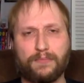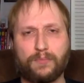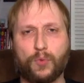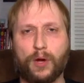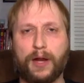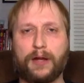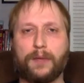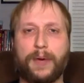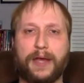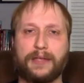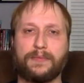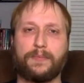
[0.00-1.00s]
more air
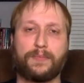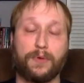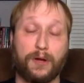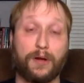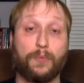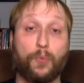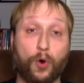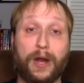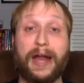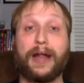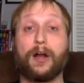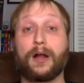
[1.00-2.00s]
capacity uh, more
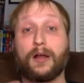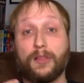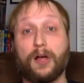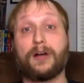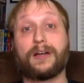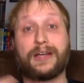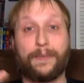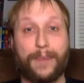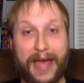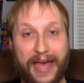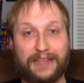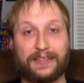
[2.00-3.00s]
air lung
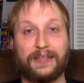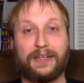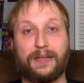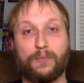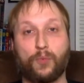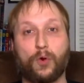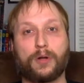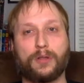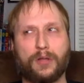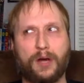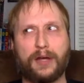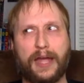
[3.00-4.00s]
capacity more
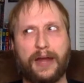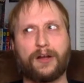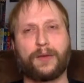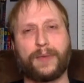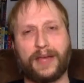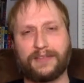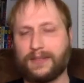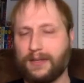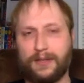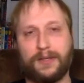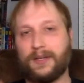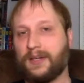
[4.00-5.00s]
lung air
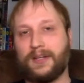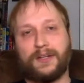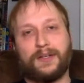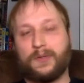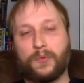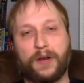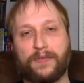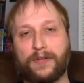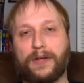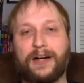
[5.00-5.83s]
capacity whatever